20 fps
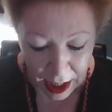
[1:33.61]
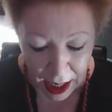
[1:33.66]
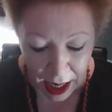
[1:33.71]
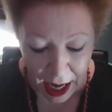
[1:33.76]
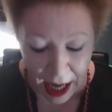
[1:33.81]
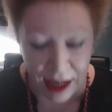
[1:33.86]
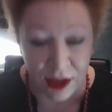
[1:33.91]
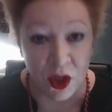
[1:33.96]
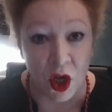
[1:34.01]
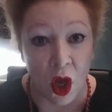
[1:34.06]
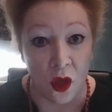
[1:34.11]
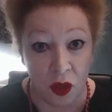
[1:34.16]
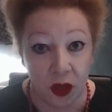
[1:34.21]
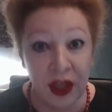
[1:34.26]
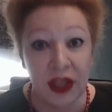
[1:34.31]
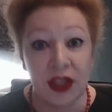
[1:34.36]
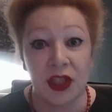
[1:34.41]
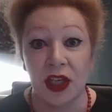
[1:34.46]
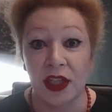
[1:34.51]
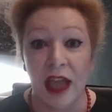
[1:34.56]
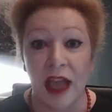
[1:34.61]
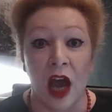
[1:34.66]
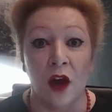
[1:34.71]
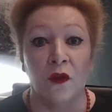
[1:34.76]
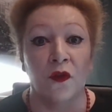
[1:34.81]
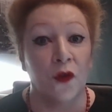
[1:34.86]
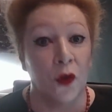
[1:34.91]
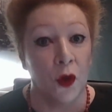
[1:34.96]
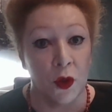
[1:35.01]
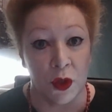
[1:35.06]
And this is our
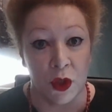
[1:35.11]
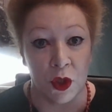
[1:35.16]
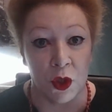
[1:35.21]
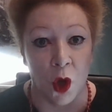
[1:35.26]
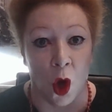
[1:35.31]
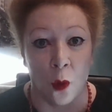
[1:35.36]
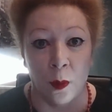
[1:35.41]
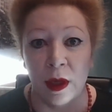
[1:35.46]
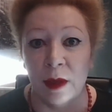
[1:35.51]
first stop.